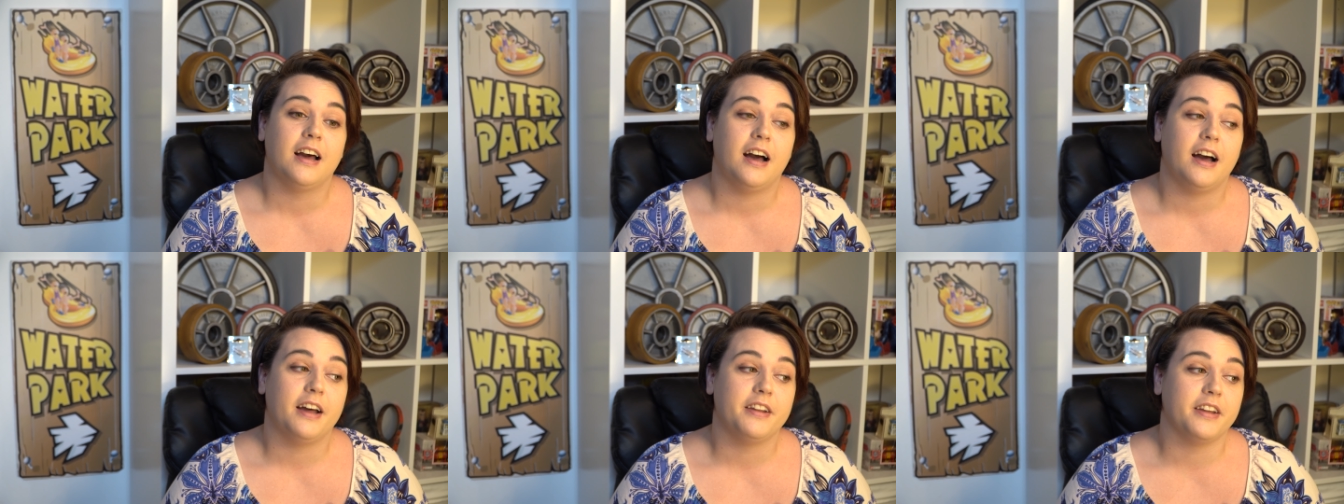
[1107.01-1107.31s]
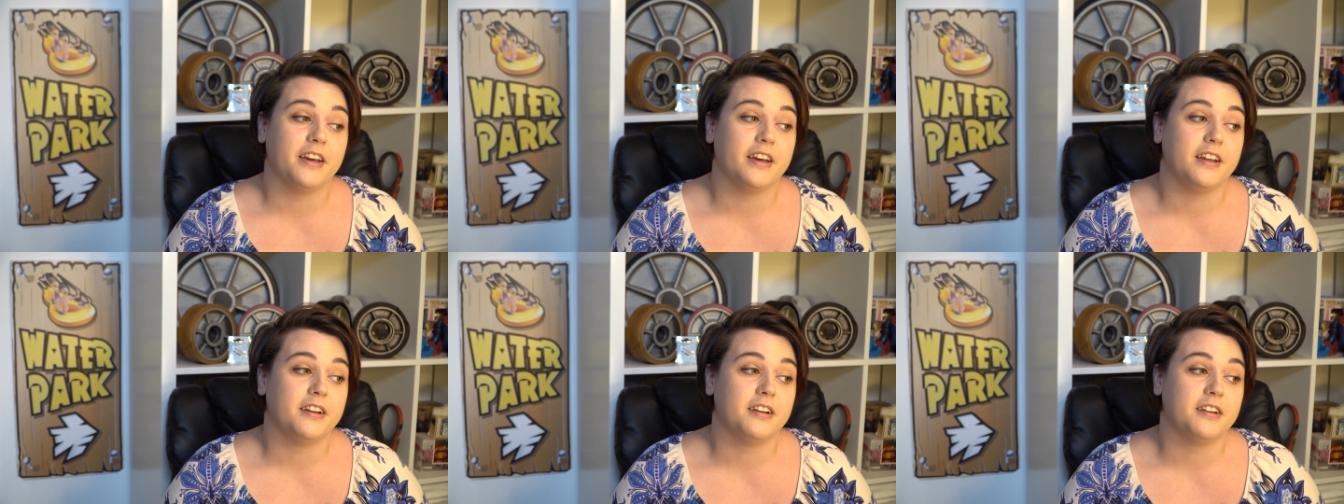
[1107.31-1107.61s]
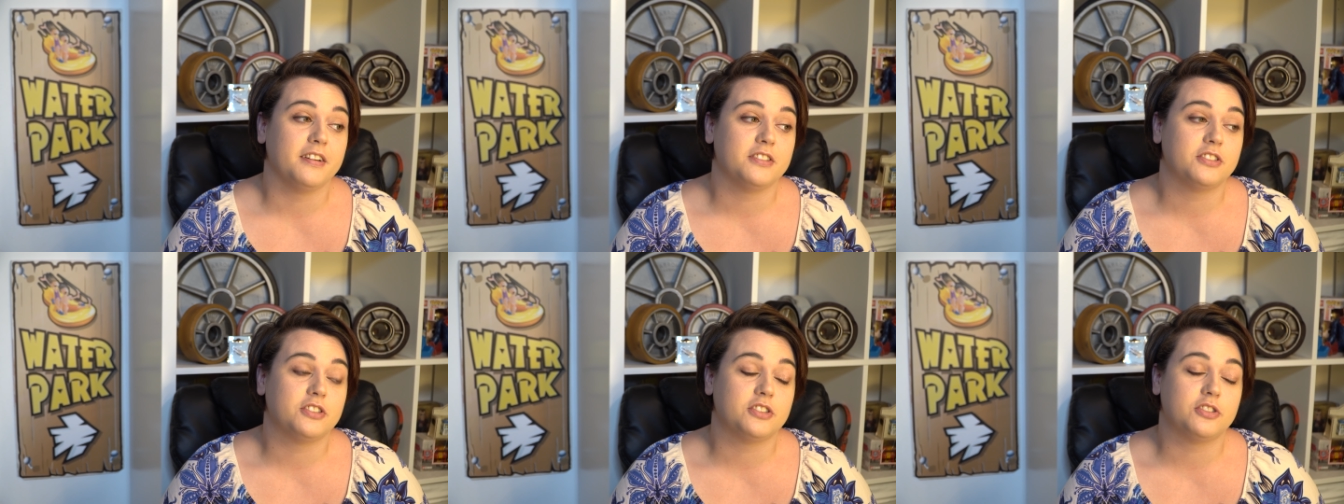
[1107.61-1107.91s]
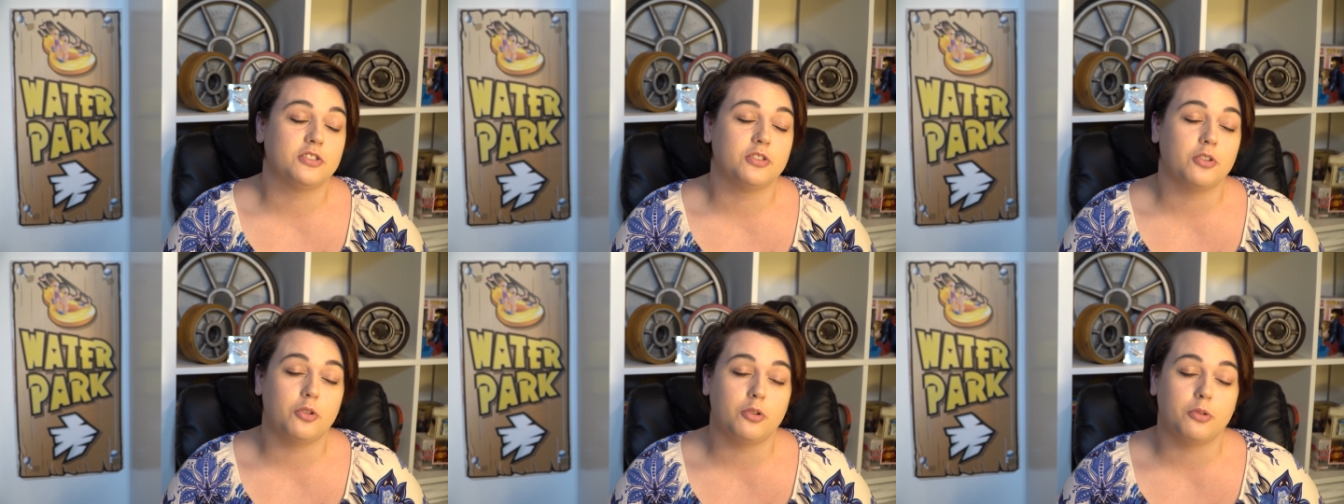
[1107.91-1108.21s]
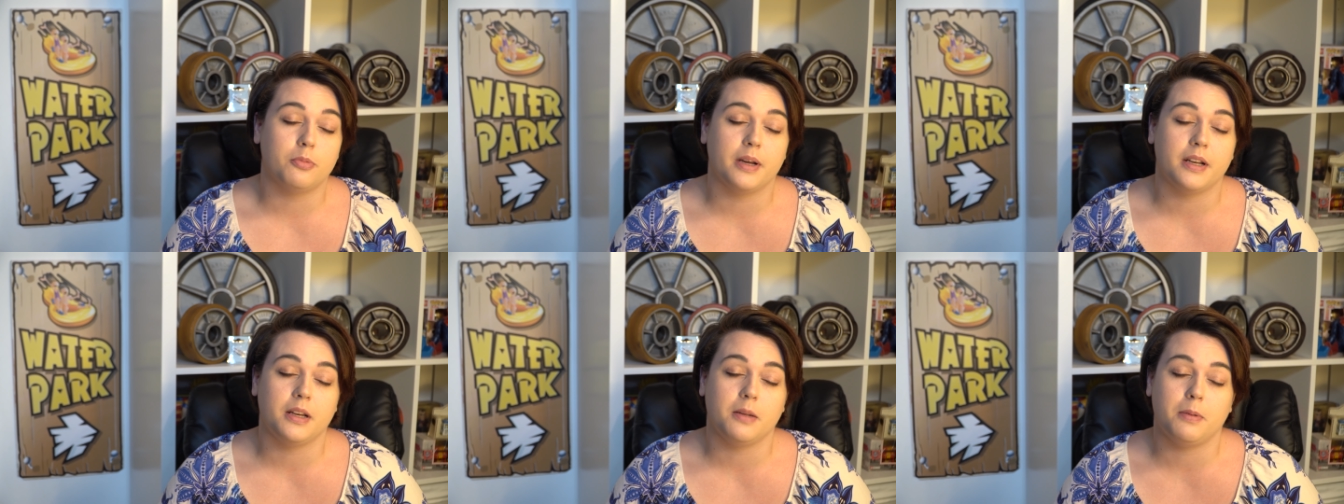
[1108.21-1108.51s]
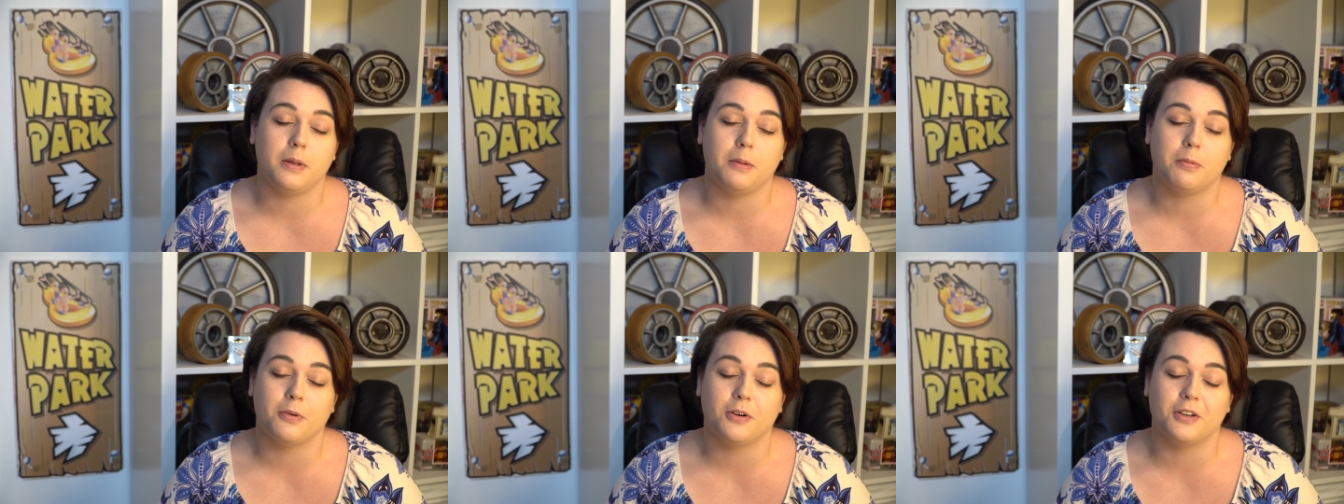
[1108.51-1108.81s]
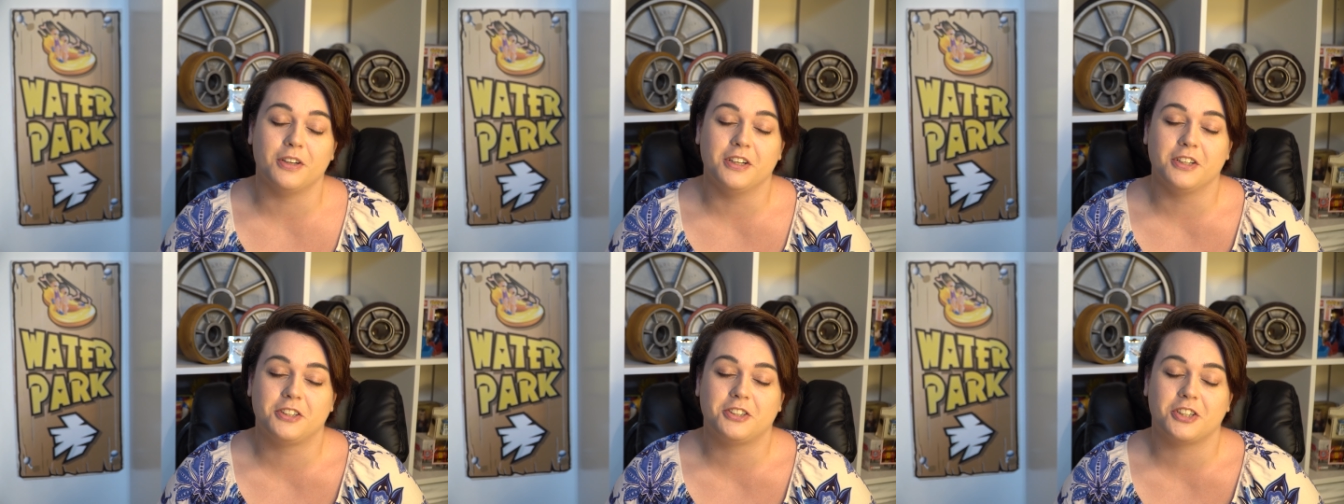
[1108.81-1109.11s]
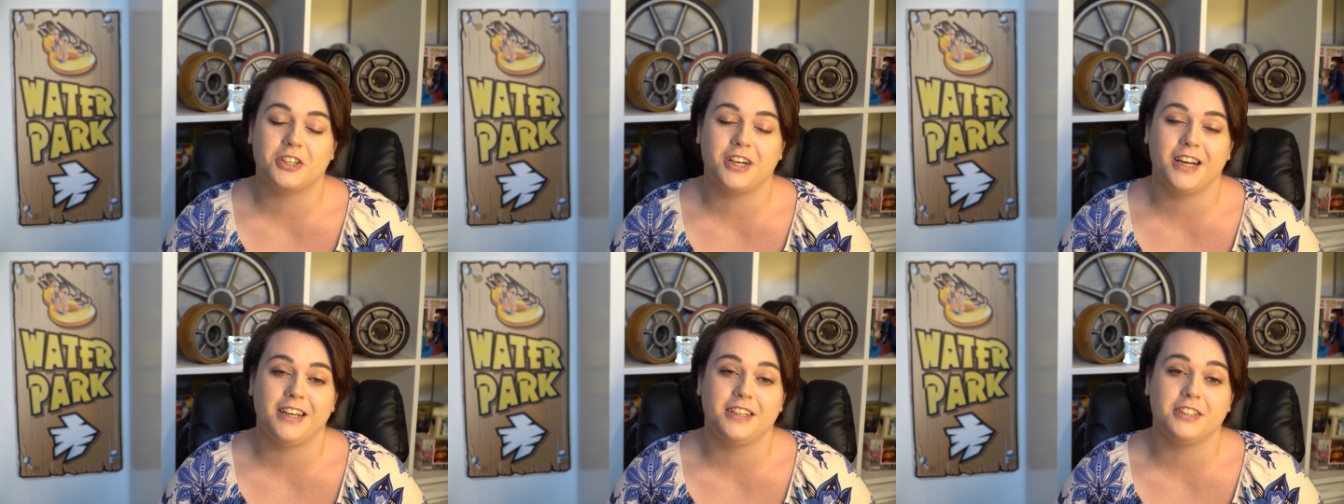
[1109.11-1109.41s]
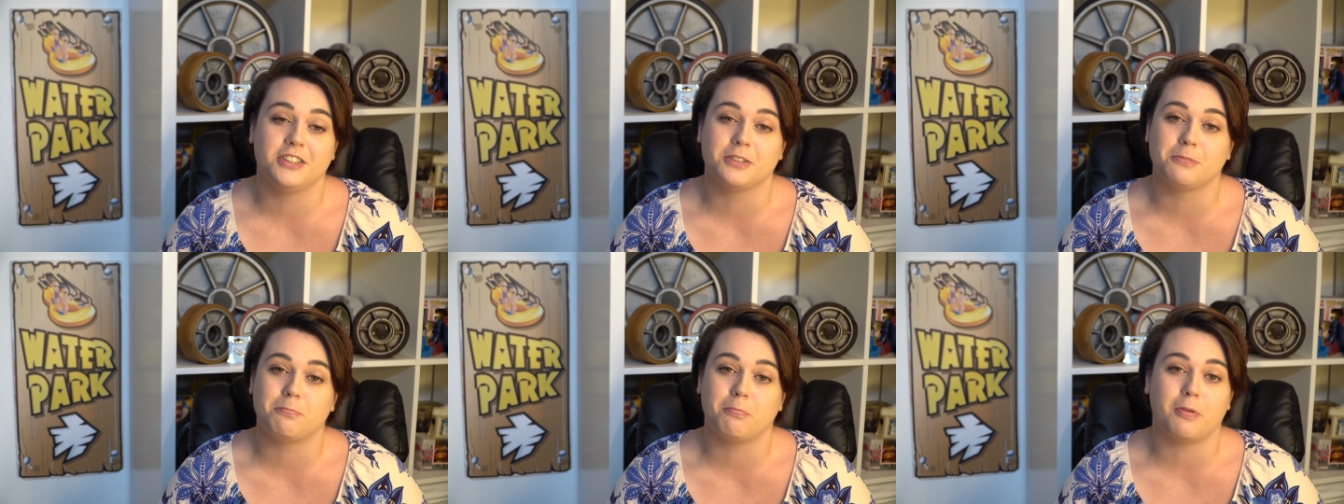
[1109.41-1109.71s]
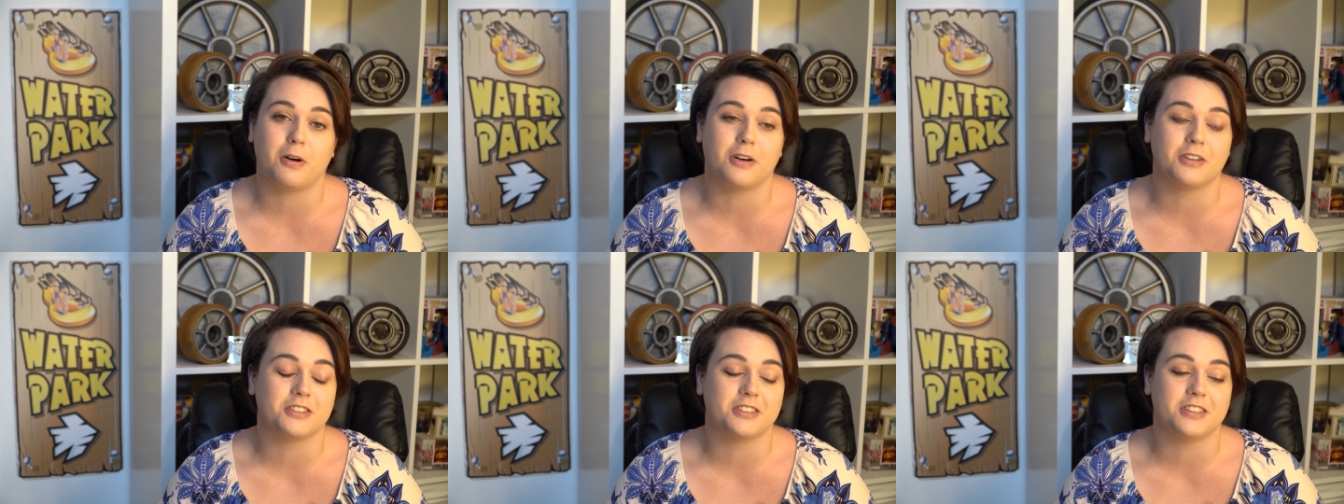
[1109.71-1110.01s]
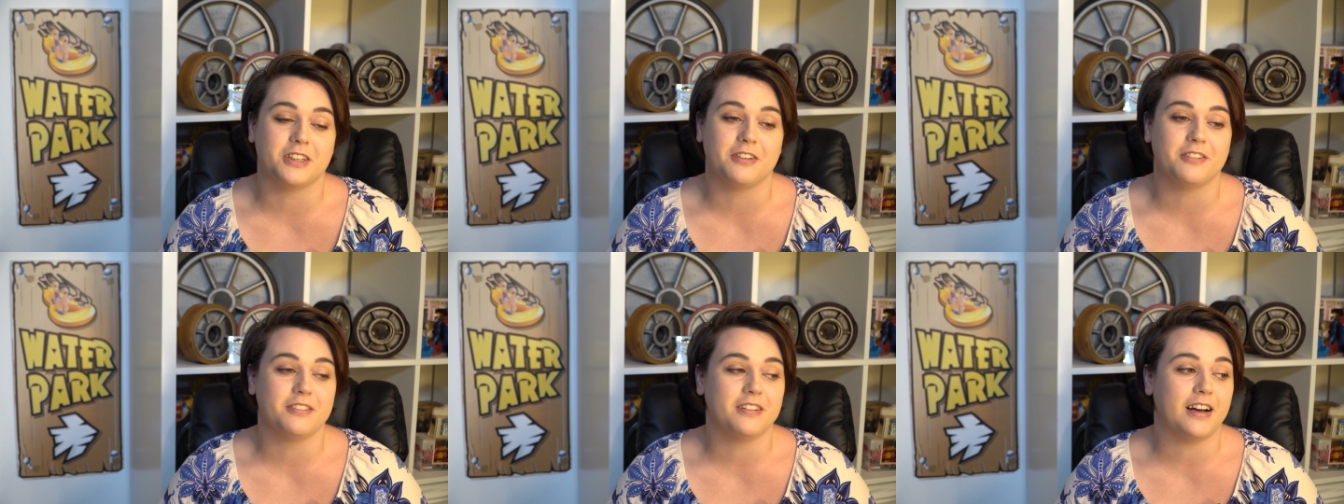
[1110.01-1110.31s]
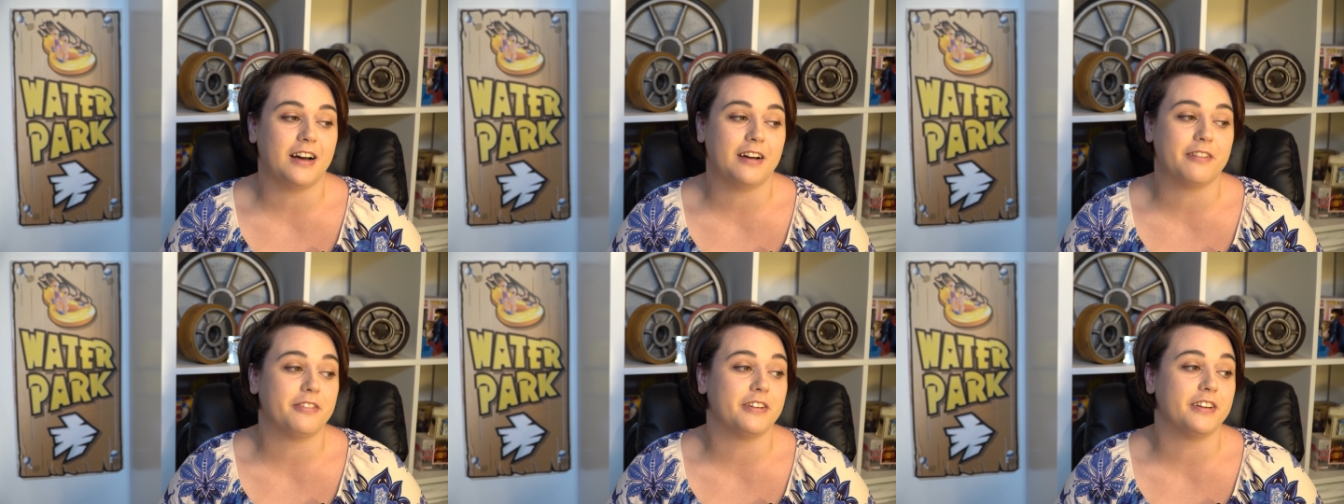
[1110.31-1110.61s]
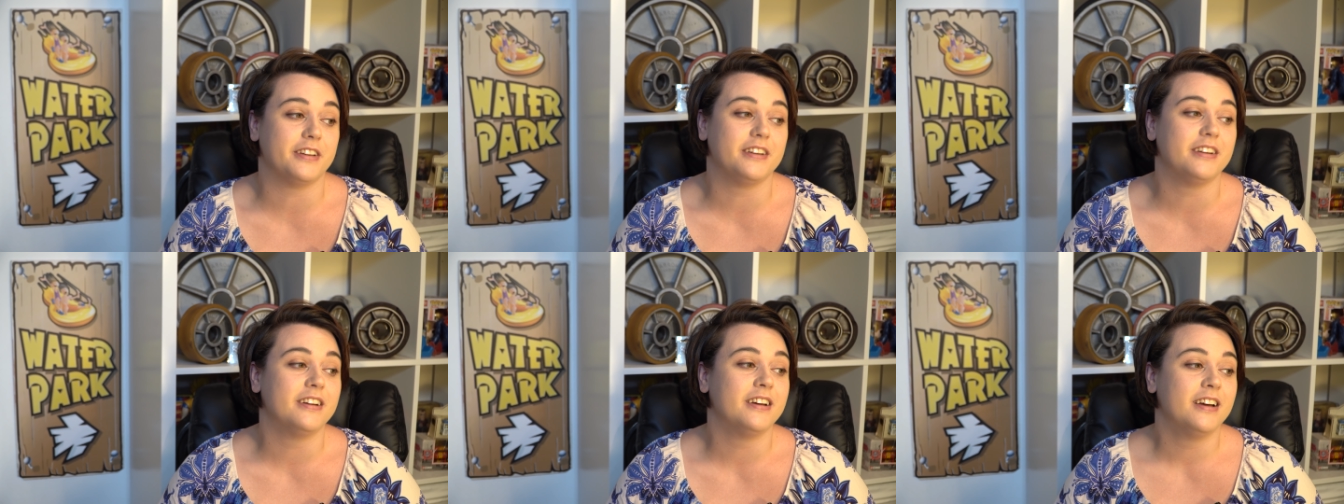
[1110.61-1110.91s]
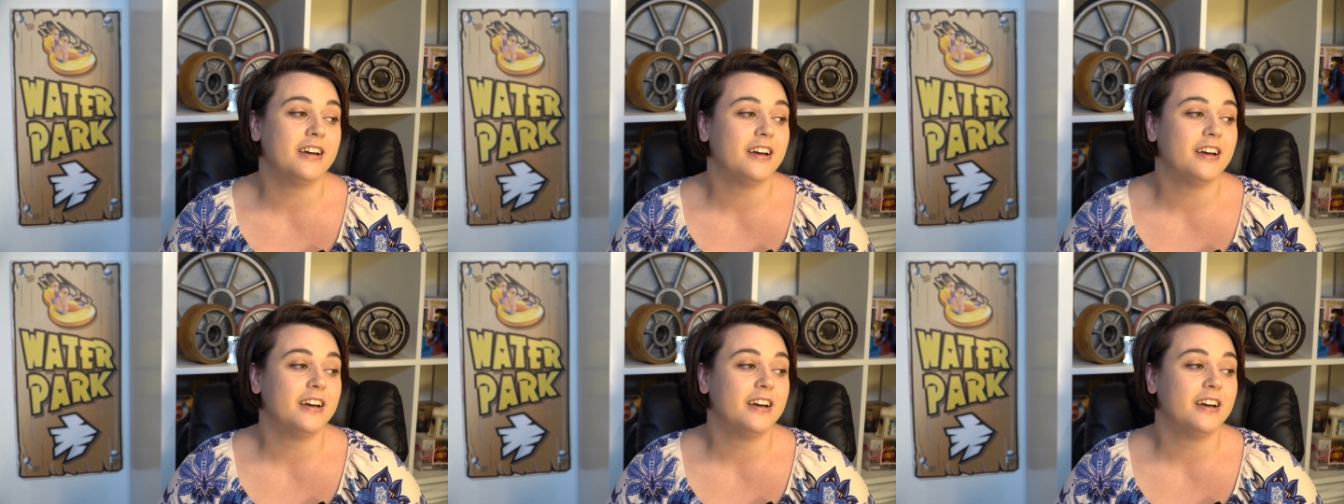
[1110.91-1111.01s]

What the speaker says: And then so many people on the train just burst out laughing,